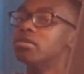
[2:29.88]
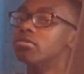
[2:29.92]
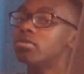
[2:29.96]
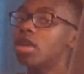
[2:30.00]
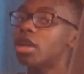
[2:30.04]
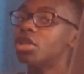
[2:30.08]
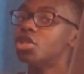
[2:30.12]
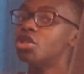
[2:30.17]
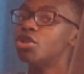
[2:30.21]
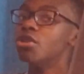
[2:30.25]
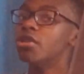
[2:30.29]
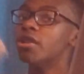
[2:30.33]
so
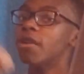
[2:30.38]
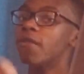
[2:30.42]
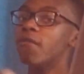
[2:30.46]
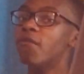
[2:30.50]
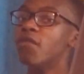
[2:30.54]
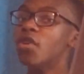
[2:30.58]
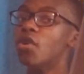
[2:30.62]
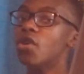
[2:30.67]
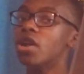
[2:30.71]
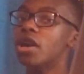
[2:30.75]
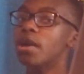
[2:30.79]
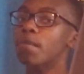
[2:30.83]
that you can
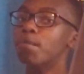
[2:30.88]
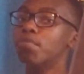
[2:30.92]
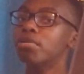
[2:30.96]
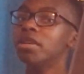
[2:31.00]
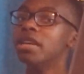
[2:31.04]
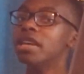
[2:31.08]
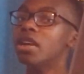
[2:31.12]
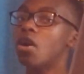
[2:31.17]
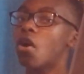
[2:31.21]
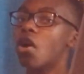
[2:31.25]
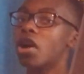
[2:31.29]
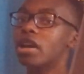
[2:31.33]
feel
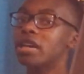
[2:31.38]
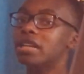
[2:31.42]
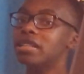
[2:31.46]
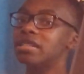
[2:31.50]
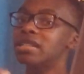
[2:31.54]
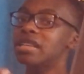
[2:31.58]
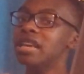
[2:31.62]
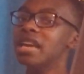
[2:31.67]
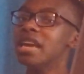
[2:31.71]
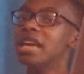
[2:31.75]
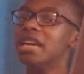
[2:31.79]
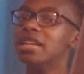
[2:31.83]
complete or
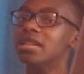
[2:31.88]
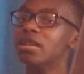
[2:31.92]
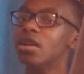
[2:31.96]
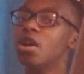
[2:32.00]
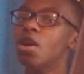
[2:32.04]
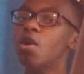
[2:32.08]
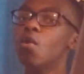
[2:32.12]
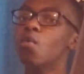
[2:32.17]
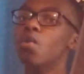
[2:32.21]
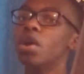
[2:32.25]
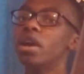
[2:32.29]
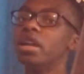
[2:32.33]
content,
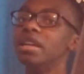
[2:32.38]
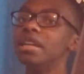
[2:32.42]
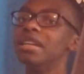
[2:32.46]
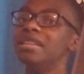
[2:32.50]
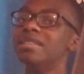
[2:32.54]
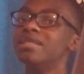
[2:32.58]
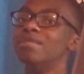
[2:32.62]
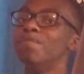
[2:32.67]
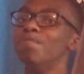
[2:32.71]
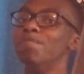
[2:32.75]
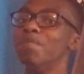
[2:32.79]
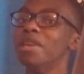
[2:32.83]
or at
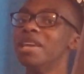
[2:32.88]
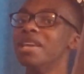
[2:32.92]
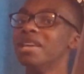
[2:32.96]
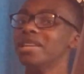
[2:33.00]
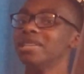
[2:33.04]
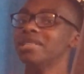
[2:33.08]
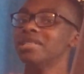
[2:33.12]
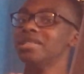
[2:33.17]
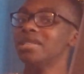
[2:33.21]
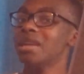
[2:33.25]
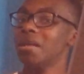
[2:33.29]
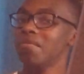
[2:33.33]
least
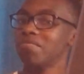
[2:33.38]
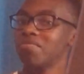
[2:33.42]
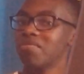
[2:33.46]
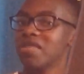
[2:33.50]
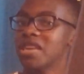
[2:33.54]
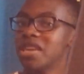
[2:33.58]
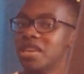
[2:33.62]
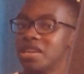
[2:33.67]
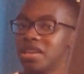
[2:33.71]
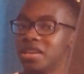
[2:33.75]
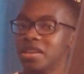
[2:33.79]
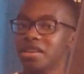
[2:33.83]
being
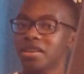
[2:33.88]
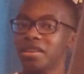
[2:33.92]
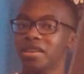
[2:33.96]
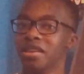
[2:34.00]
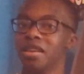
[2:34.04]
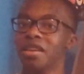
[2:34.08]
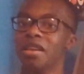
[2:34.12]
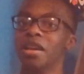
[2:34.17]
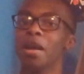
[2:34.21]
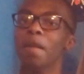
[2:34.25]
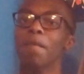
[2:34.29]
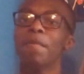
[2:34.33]
something.
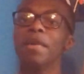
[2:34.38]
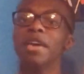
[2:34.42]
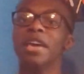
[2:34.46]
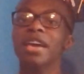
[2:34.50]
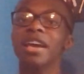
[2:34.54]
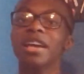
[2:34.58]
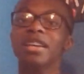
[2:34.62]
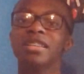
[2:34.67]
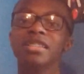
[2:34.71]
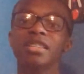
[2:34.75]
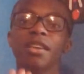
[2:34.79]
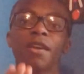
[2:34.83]

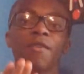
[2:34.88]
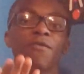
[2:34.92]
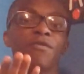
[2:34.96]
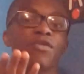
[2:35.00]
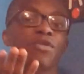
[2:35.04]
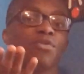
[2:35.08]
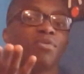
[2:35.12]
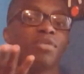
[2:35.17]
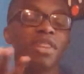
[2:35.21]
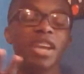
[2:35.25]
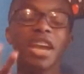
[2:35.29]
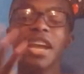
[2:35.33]
Because if
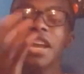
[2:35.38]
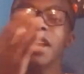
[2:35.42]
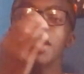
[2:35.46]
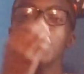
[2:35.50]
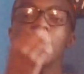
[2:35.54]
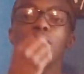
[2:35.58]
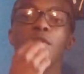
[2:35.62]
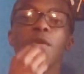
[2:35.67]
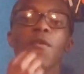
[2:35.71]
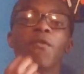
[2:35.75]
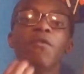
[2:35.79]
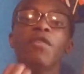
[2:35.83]
you did it,
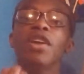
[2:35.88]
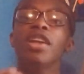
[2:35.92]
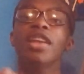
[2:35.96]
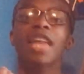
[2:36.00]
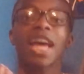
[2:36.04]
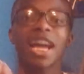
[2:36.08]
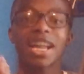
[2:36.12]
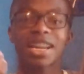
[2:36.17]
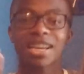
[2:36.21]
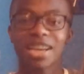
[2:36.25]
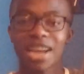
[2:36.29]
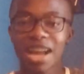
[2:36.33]
you will feel
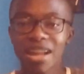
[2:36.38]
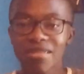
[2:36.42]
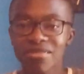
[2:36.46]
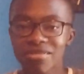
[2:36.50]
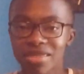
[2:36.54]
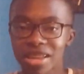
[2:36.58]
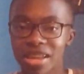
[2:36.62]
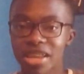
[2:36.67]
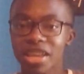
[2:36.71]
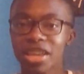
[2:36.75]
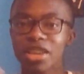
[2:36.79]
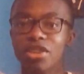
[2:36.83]
like
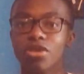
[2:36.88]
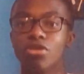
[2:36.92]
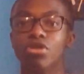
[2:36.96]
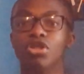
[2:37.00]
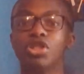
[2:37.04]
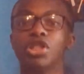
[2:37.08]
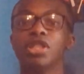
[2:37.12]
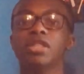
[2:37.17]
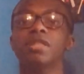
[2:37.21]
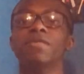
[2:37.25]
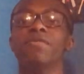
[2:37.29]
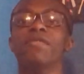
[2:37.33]
nothing, and you'll
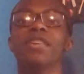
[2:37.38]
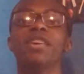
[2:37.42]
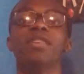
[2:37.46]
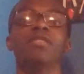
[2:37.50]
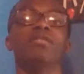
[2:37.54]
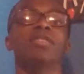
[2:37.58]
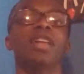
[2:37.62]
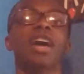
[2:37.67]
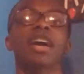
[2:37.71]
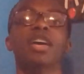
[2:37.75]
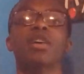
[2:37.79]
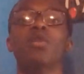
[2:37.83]
just
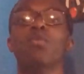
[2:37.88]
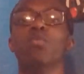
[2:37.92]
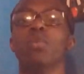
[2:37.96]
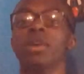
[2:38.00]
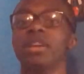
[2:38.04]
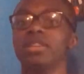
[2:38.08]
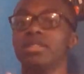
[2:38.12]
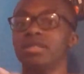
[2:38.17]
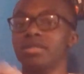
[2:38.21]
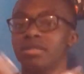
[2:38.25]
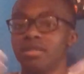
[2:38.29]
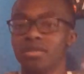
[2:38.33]
feel like a
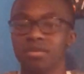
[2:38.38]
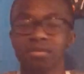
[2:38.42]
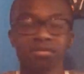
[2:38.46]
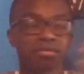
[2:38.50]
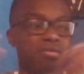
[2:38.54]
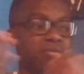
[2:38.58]
waste